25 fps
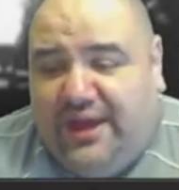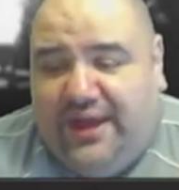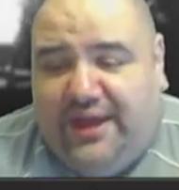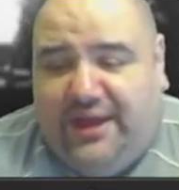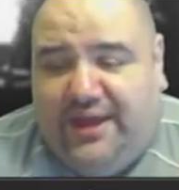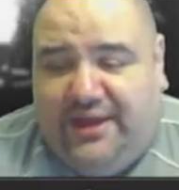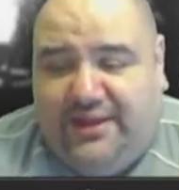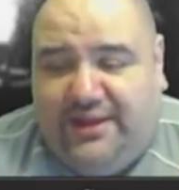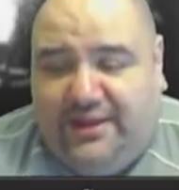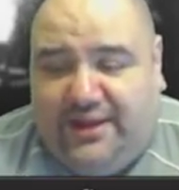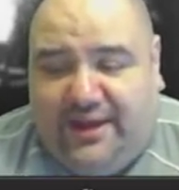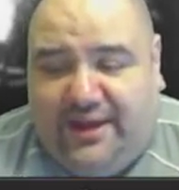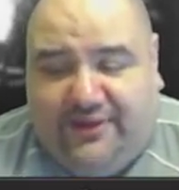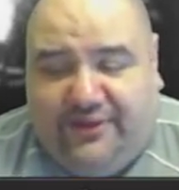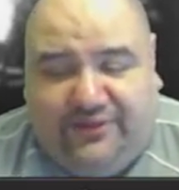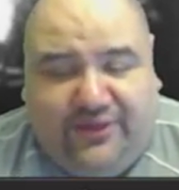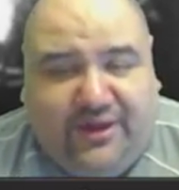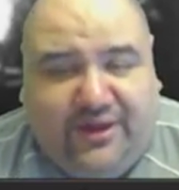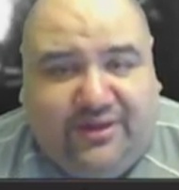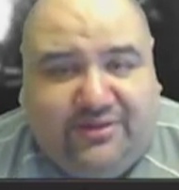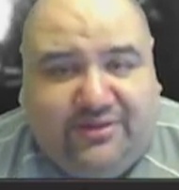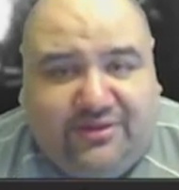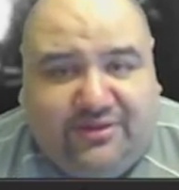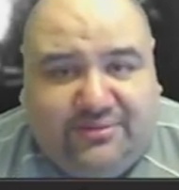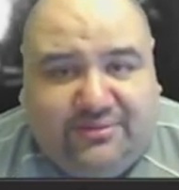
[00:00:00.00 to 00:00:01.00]
And I
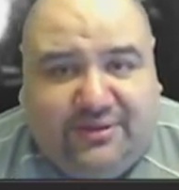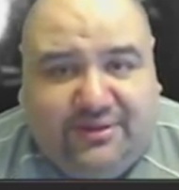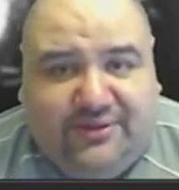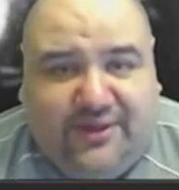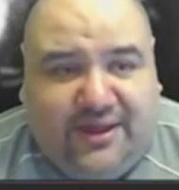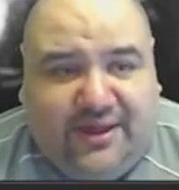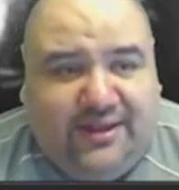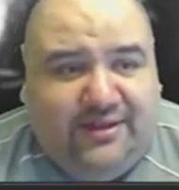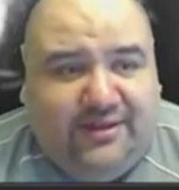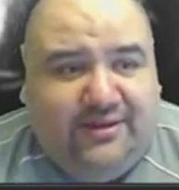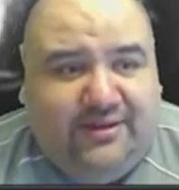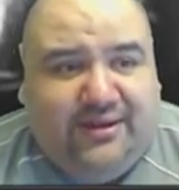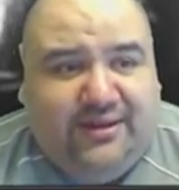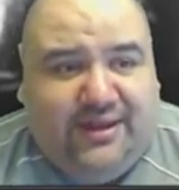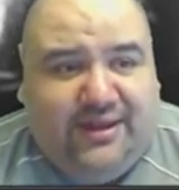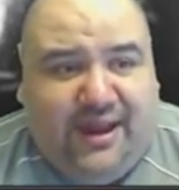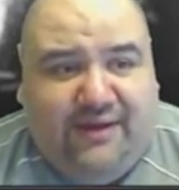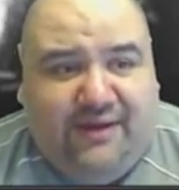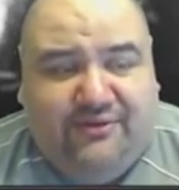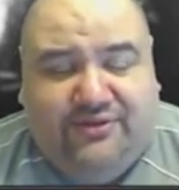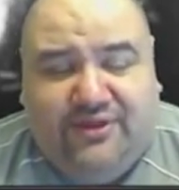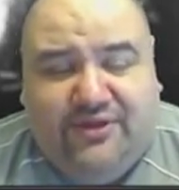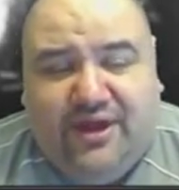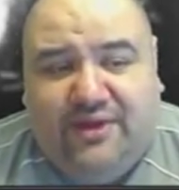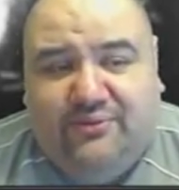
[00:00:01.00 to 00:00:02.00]
think it's something that
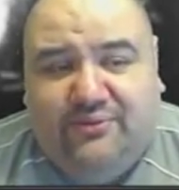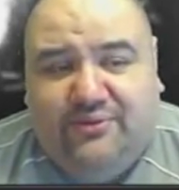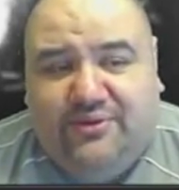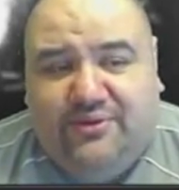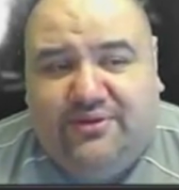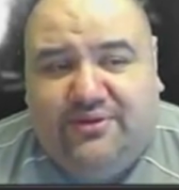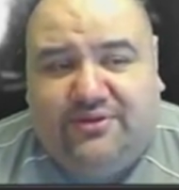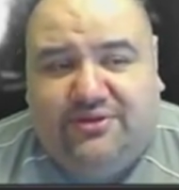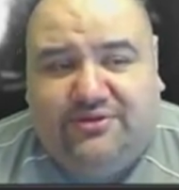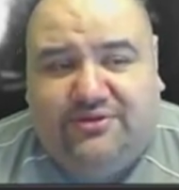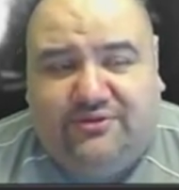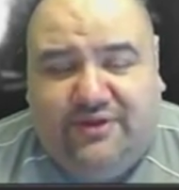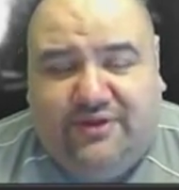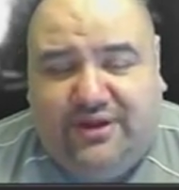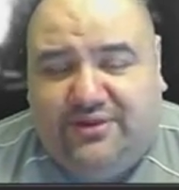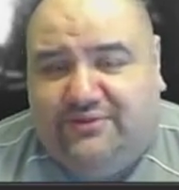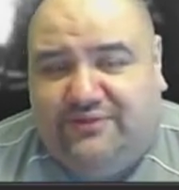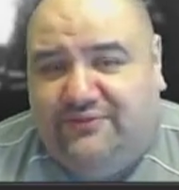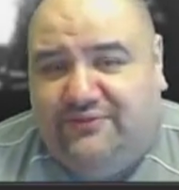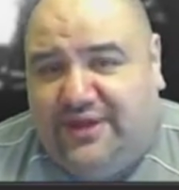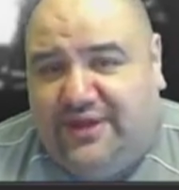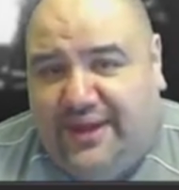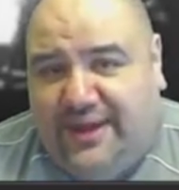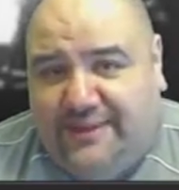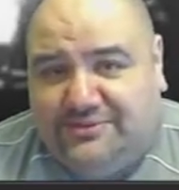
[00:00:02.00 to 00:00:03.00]
Gareth Edwards is
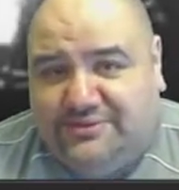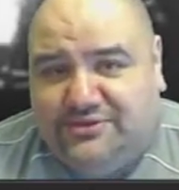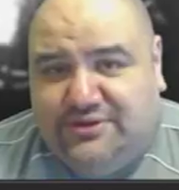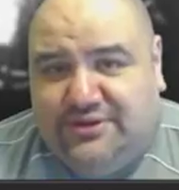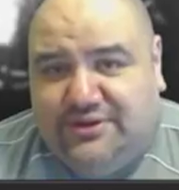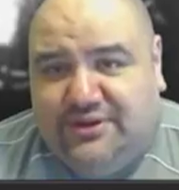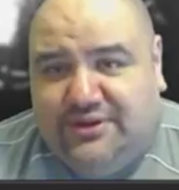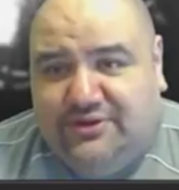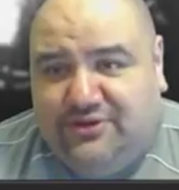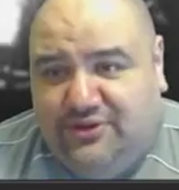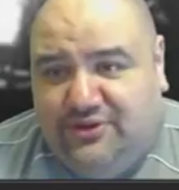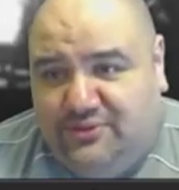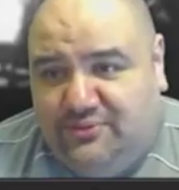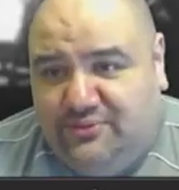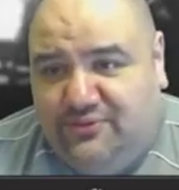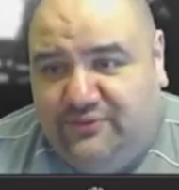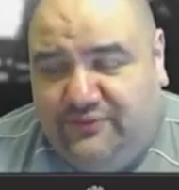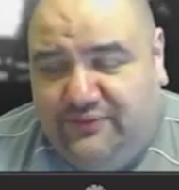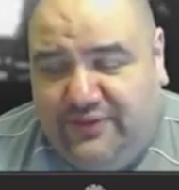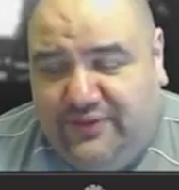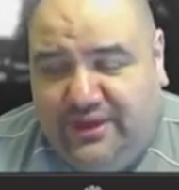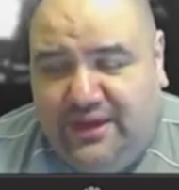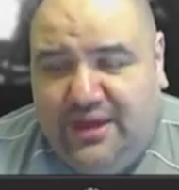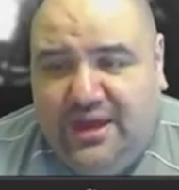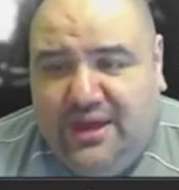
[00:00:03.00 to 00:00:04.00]
trying to recapture in his new
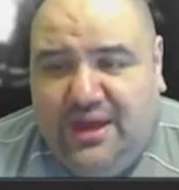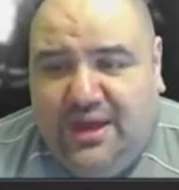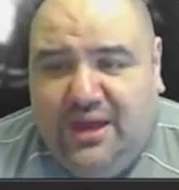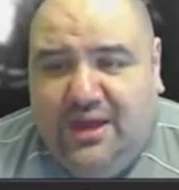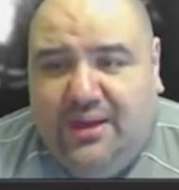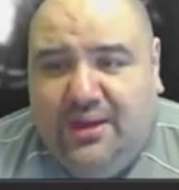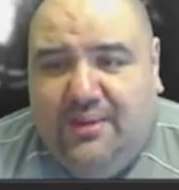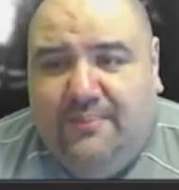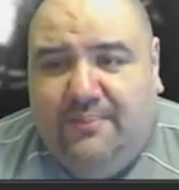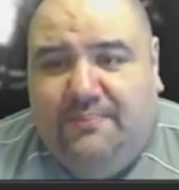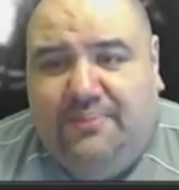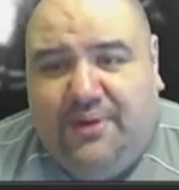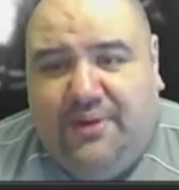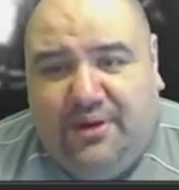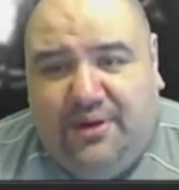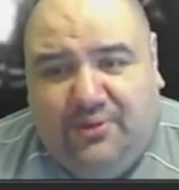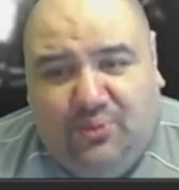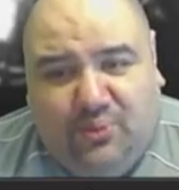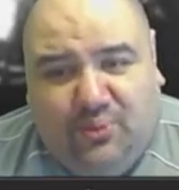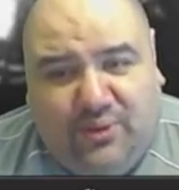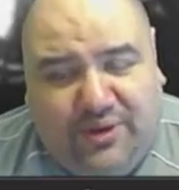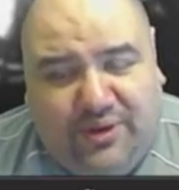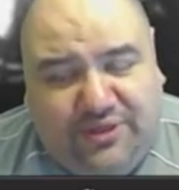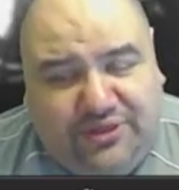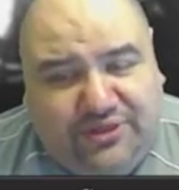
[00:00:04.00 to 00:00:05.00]
movie,
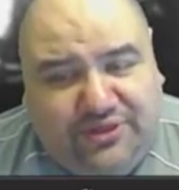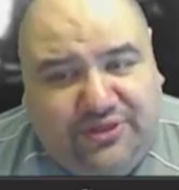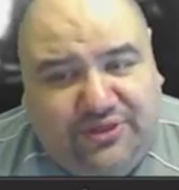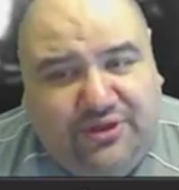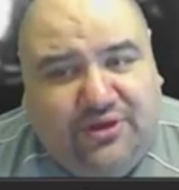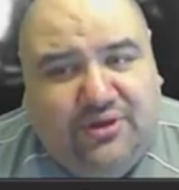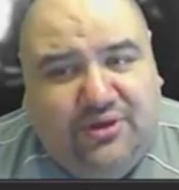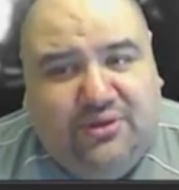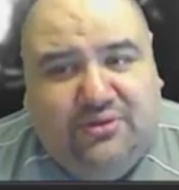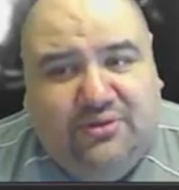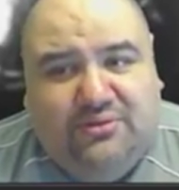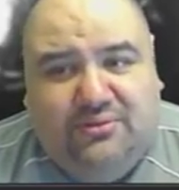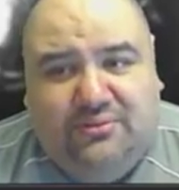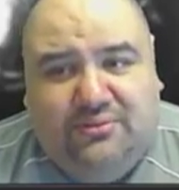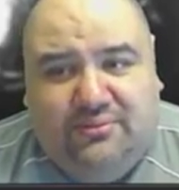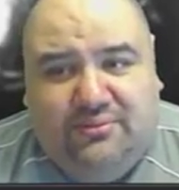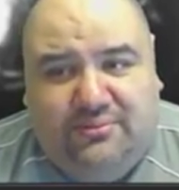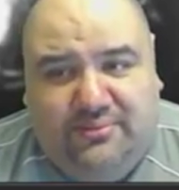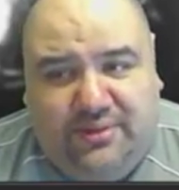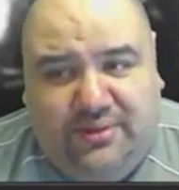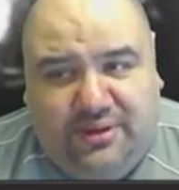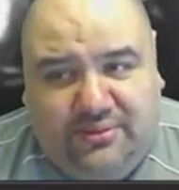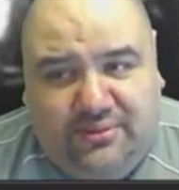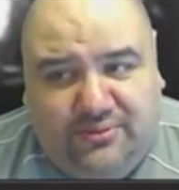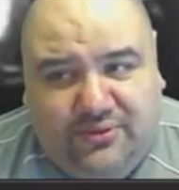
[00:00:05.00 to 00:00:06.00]
but with,
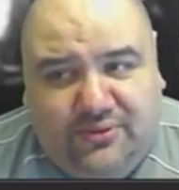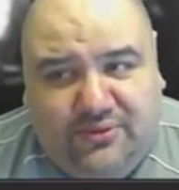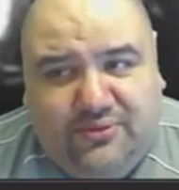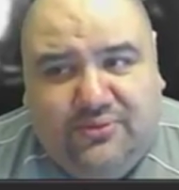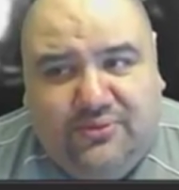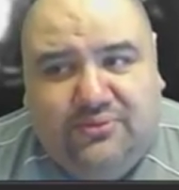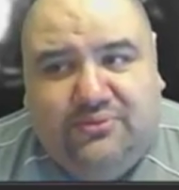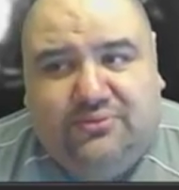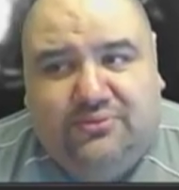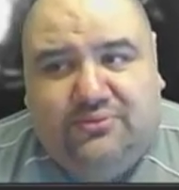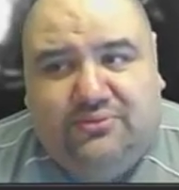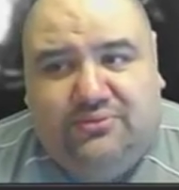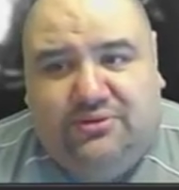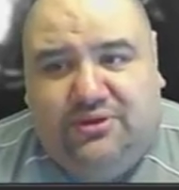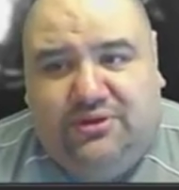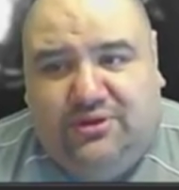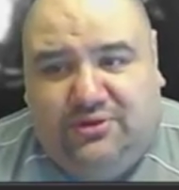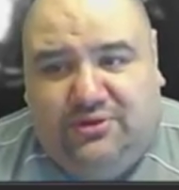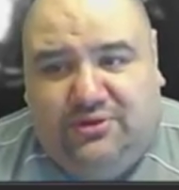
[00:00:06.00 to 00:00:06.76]
minimal,